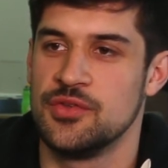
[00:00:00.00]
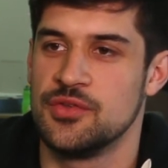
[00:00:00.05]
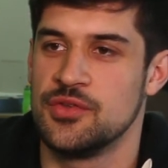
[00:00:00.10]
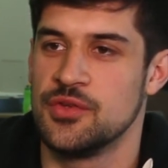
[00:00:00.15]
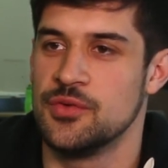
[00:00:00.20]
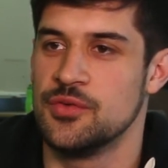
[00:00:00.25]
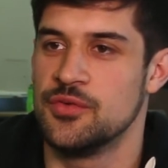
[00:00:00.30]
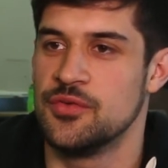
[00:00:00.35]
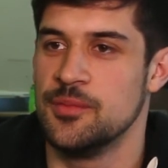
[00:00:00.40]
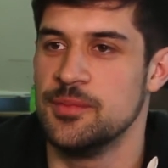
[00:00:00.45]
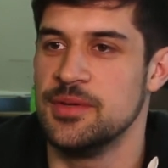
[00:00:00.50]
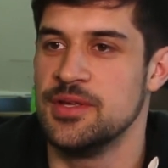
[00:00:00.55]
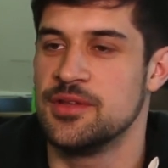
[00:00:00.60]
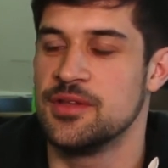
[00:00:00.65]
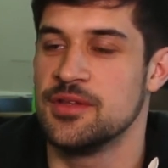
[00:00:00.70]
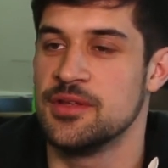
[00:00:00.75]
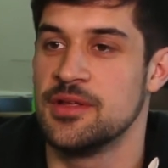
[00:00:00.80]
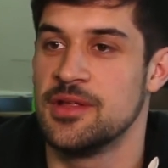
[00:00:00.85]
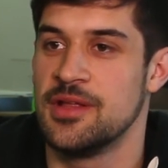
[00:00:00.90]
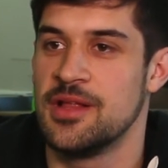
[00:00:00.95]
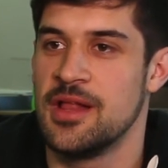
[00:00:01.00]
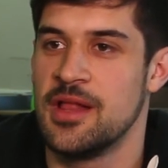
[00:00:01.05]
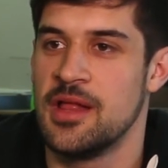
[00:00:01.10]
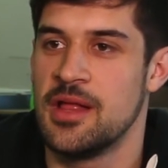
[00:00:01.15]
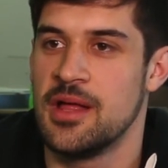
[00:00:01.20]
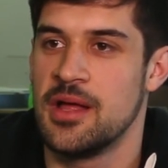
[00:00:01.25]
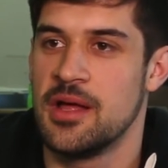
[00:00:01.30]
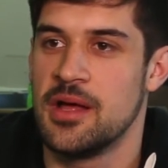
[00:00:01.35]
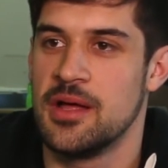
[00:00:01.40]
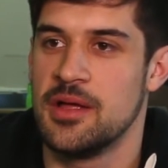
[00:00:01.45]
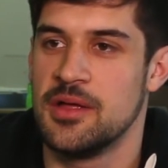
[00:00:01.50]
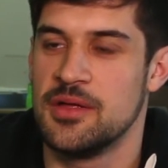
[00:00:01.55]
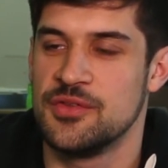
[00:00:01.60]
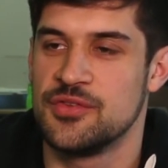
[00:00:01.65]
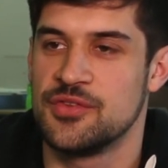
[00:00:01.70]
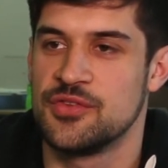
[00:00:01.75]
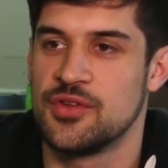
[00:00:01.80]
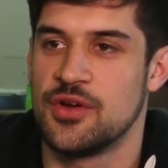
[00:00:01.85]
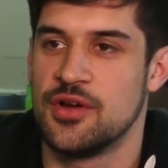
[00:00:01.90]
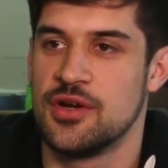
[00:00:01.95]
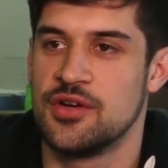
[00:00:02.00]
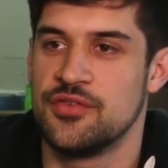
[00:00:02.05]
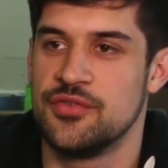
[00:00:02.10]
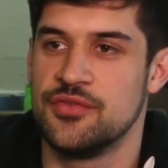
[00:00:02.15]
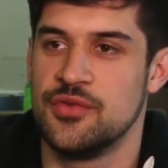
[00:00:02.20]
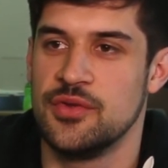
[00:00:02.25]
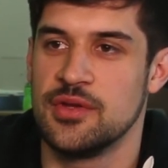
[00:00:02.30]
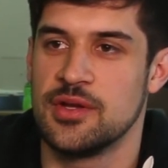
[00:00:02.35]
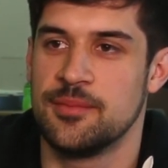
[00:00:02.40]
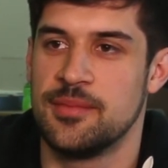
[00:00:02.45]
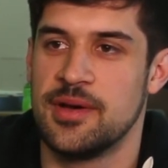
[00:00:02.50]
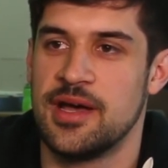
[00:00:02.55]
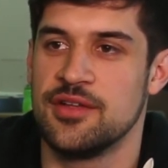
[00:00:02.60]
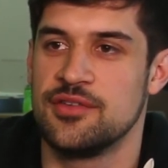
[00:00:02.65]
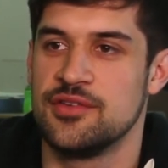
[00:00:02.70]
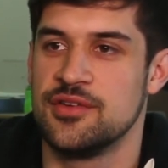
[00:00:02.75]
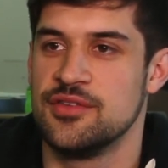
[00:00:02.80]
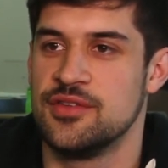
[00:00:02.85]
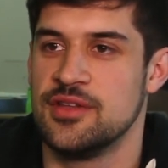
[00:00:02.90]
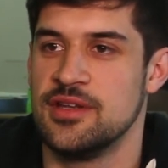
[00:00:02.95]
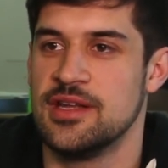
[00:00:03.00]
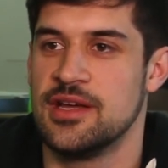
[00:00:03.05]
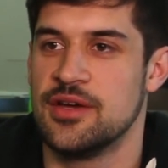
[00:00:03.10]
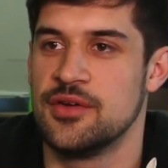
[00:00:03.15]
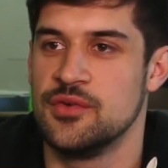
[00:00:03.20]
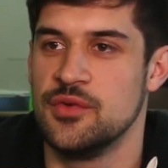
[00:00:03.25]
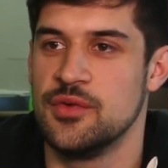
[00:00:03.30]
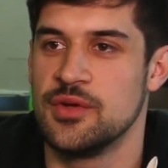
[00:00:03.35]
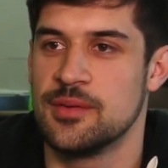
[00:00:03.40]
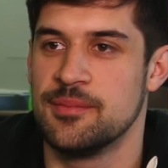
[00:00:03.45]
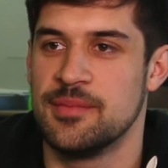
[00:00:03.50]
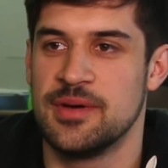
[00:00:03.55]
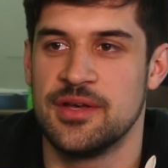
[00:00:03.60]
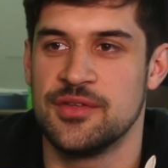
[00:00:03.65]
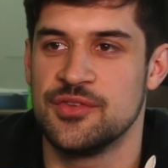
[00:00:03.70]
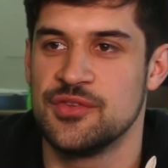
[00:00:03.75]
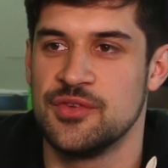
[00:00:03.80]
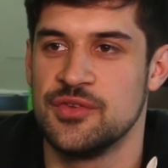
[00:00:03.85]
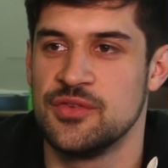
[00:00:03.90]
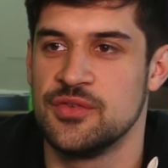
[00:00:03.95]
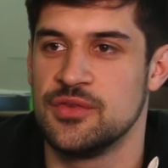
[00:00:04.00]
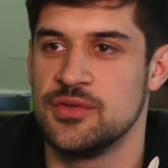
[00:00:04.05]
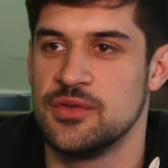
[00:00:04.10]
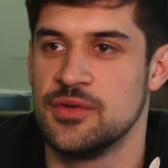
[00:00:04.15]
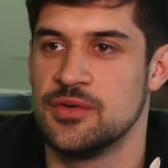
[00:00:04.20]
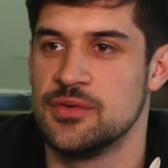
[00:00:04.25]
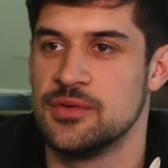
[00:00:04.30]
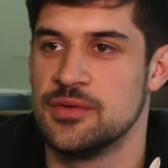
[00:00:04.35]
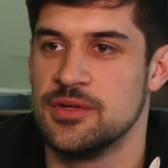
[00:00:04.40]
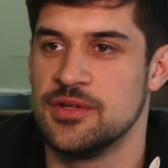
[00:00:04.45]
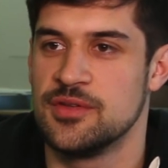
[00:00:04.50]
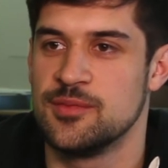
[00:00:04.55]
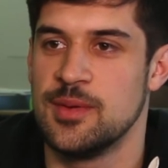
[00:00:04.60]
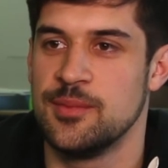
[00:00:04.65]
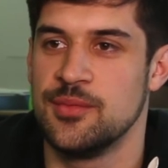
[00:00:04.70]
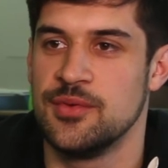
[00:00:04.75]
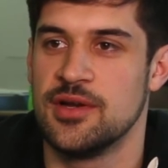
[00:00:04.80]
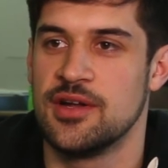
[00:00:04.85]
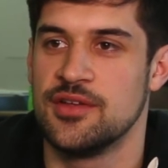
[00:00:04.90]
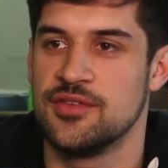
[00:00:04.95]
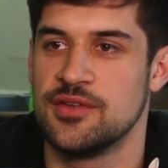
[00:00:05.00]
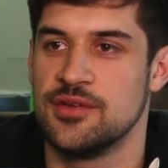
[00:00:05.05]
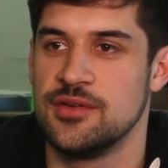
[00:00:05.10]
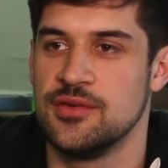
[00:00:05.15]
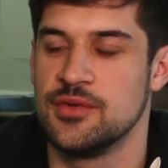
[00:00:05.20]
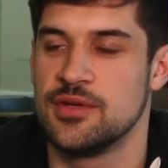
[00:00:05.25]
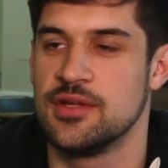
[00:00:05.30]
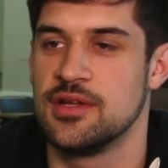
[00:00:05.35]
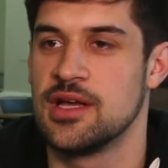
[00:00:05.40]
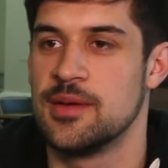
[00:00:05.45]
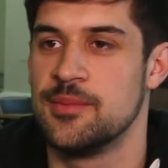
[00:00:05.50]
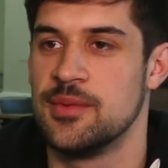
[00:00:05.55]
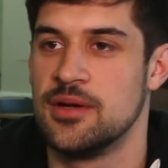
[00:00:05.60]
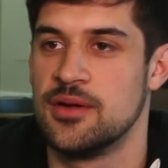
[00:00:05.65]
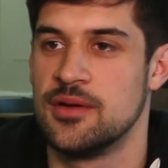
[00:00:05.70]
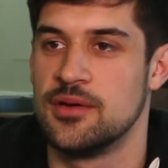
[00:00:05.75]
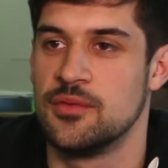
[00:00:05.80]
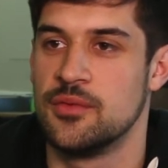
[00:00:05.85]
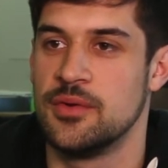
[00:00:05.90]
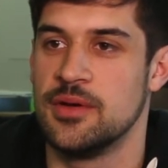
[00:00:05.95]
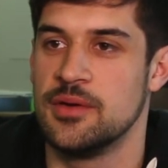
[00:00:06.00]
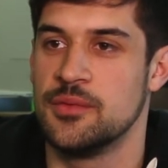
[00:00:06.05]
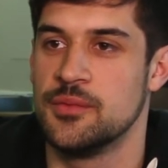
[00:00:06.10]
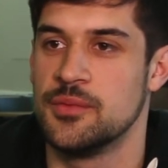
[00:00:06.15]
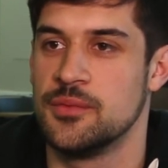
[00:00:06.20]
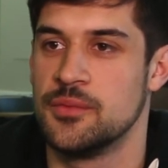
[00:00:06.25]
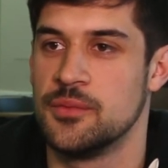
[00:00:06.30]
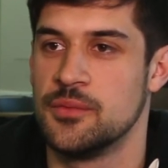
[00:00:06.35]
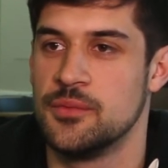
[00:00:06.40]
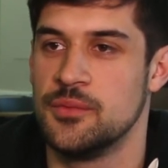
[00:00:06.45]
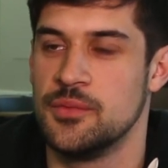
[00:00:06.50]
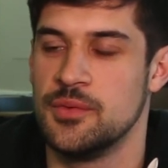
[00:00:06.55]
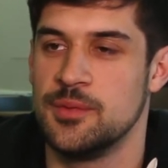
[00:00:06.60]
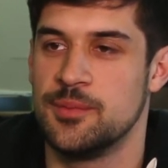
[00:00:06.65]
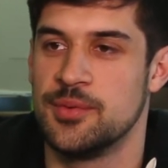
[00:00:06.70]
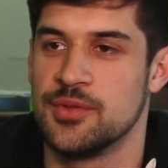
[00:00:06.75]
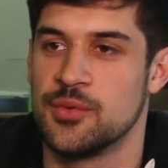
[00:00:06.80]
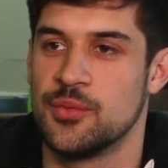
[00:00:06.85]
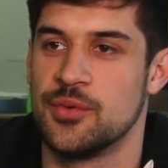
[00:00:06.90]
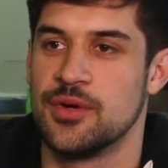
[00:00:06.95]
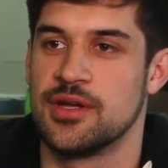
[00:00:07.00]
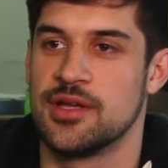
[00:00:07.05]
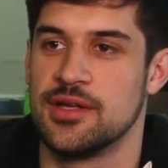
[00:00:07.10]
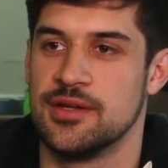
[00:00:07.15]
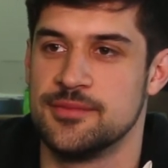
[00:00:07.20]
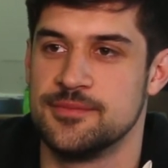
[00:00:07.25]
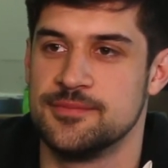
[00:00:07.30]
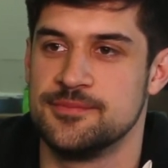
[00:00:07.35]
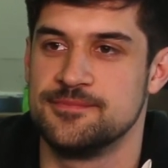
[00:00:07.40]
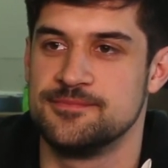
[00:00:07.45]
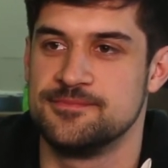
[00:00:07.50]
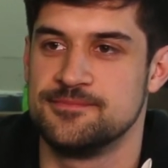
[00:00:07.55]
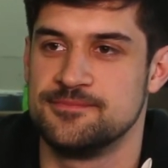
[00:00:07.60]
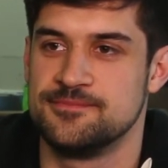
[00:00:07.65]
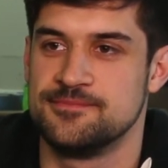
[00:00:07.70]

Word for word: So for me to start off doing a bachelor's and now doing a master's, you know, it's made me realize that you can come a long way when you put the work in.